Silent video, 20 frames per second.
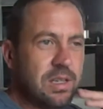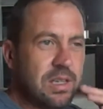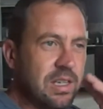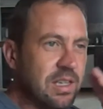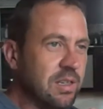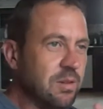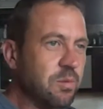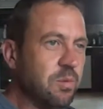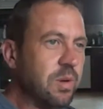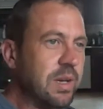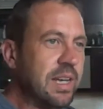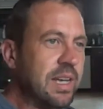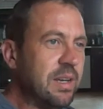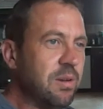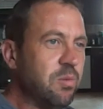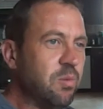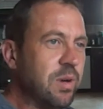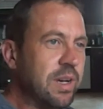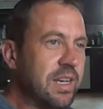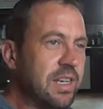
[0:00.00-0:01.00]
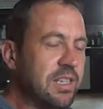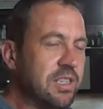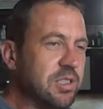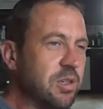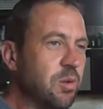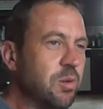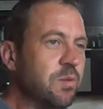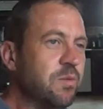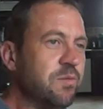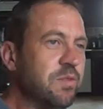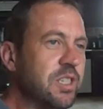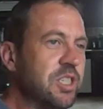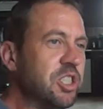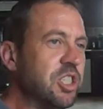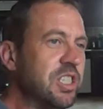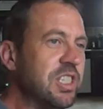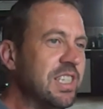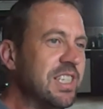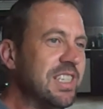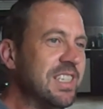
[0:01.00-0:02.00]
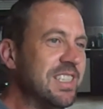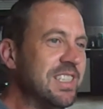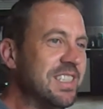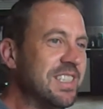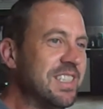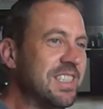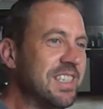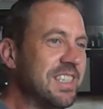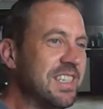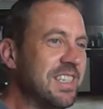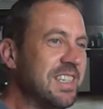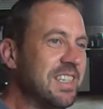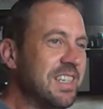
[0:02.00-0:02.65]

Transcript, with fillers: in a way what his own vision is.